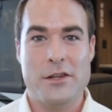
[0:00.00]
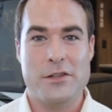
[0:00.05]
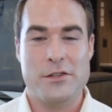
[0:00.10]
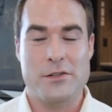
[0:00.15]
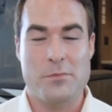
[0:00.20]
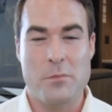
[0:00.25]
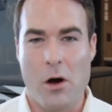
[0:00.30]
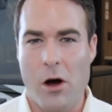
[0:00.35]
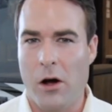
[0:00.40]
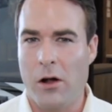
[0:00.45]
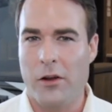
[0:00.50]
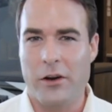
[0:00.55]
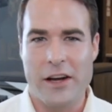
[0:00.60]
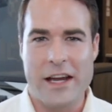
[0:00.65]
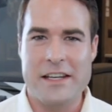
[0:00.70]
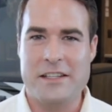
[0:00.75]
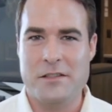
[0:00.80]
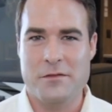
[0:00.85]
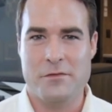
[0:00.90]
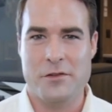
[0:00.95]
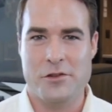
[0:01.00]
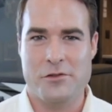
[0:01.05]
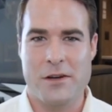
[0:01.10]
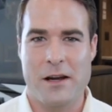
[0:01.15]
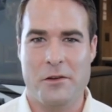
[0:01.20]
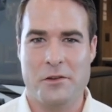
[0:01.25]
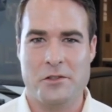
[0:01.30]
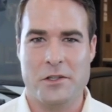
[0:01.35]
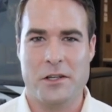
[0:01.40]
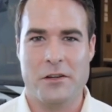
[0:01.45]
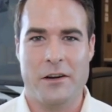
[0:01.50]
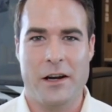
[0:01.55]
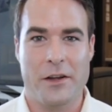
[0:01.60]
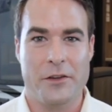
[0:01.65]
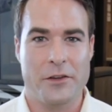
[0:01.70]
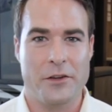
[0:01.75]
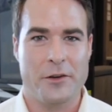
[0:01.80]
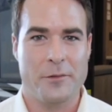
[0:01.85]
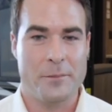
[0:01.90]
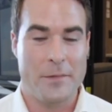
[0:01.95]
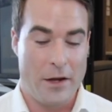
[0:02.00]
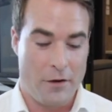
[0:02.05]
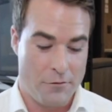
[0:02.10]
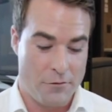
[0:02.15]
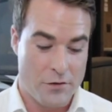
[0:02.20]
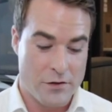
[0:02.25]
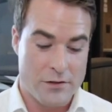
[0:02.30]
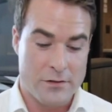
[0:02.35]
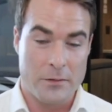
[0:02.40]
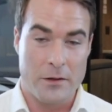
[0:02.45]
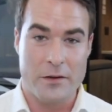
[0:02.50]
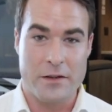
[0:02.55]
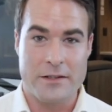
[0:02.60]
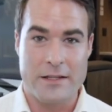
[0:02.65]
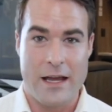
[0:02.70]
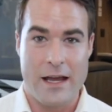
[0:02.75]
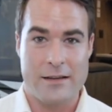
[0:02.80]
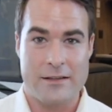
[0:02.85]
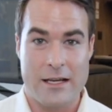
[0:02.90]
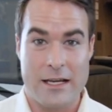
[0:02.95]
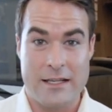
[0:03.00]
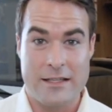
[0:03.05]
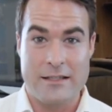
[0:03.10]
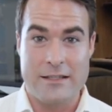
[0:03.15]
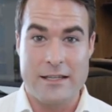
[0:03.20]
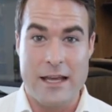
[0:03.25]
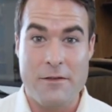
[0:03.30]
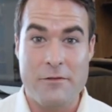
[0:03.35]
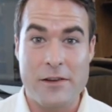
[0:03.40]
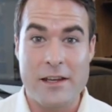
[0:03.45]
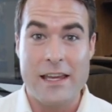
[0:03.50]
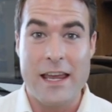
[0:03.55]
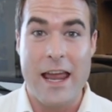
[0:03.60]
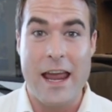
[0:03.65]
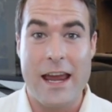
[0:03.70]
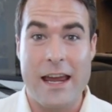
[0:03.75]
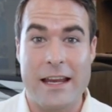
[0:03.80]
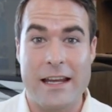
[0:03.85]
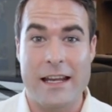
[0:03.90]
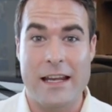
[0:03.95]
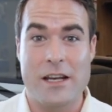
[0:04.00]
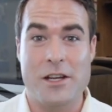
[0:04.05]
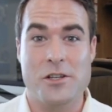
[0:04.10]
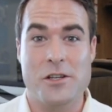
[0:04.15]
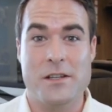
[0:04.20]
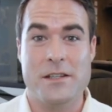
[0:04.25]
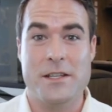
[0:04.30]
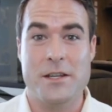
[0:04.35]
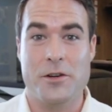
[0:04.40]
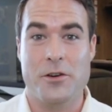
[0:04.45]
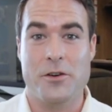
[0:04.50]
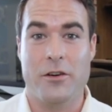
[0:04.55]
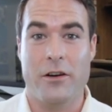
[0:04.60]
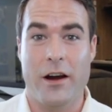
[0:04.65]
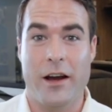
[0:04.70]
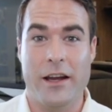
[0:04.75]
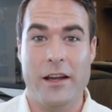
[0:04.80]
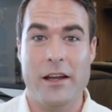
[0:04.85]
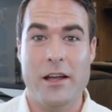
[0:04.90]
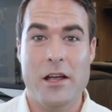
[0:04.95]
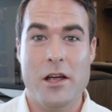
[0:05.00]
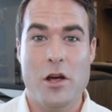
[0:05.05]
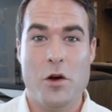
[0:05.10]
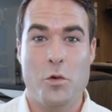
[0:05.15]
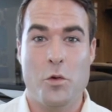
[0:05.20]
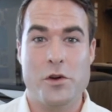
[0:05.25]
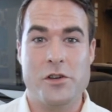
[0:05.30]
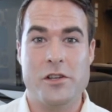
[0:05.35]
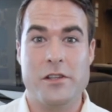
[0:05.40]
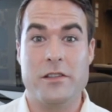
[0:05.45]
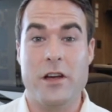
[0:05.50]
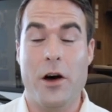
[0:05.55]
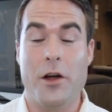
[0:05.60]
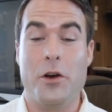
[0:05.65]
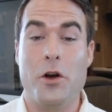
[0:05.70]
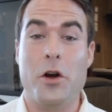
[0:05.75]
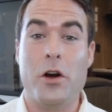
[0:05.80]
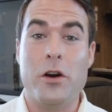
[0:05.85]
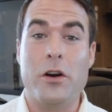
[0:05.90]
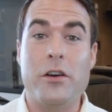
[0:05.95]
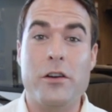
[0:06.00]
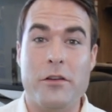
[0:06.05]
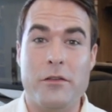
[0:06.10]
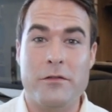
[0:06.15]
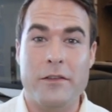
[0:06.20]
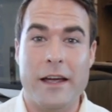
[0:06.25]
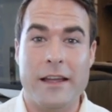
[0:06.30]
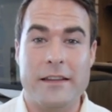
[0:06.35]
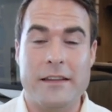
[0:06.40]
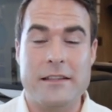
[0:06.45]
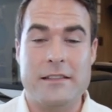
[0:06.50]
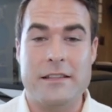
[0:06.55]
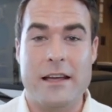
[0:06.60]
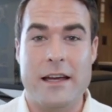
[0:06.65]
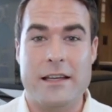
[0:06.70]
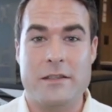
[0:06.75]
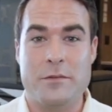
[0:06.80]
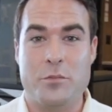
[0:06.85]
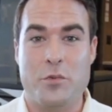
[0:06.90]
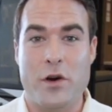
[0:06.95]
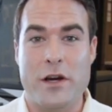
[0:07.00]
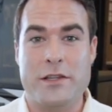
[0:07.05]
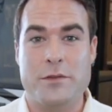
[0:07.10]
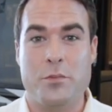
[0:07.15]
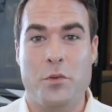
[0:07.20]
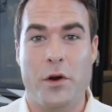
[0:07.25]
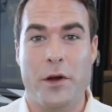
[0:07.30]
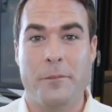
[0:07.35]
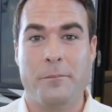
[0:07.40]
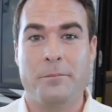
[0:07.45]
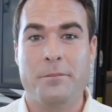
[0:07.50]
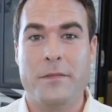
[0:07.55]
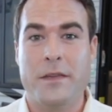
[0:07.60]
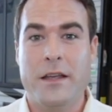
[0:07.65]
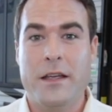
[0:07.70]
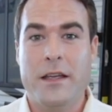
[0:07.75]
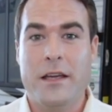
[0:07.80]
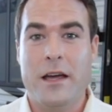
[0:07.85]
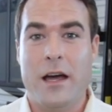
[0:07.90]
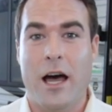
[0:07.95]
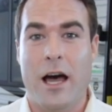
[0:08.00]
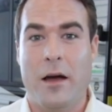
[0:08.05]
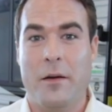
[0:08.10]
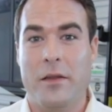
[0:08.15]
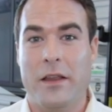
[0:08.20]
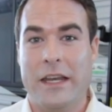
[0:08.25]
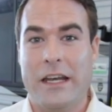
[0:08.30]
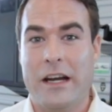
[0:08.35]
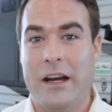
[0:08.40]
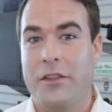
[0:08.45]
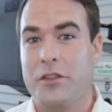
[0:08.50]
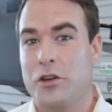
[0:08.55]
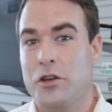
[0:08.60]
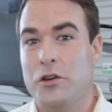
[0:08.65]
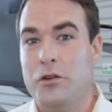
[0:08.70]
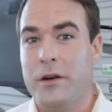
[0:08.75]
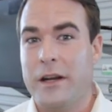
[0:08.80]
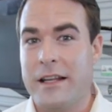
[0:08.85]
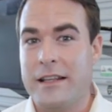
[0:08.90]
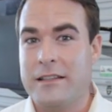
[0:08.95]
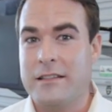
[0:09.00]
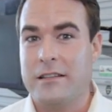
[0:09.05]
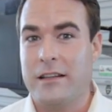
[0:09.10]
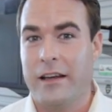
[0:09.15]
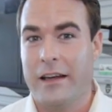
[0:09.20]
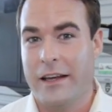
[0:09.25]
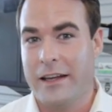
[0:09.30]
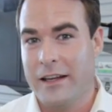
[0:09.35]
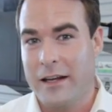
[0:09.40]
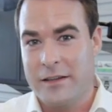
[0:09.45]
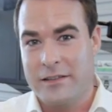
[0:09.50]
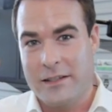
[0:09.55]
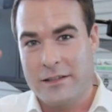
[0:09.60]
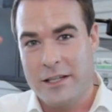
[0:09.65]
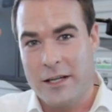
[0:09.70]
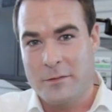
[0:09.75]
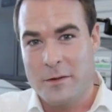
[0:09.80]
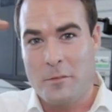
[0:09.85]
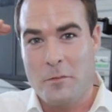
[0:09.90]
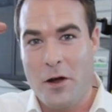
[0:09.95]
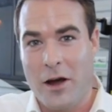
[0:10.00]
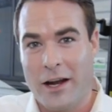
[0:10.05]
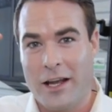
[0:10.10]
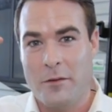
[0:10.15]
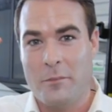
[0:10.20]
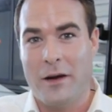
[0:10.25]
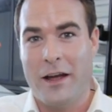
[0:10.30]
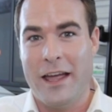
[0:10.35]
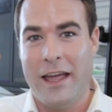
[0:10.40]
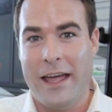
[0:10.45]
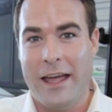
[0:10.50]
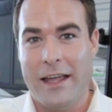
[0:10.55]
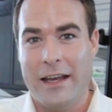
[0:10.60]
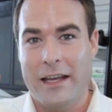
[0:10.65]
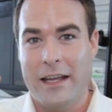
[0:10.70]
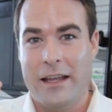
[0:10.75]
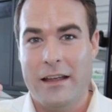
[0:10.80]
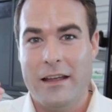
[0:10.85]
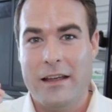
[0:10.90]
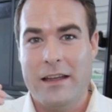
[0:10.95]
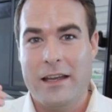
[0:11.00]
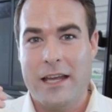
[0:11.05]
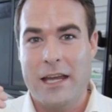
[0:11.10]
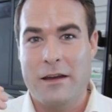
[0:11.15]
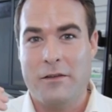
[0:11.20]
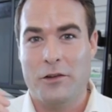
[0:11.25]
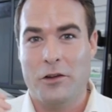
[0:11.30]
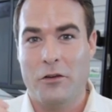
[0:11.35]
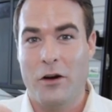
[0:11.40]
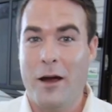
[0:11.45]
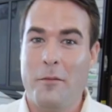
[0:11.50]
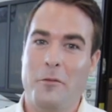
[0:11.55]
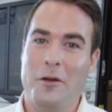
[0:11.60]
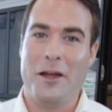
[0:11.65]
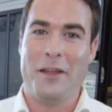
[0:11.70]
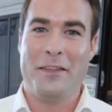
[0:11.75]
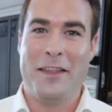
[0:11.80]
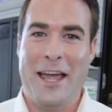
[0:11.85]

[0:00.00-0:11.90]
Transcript: small or 18 foot travel trailer out there. Now first of all, this has a 78 inch interior height, which is unheard of at this size and price point. Uh, you know, other units, uh, you know, sometimes I'm knocking my head, even though I'm not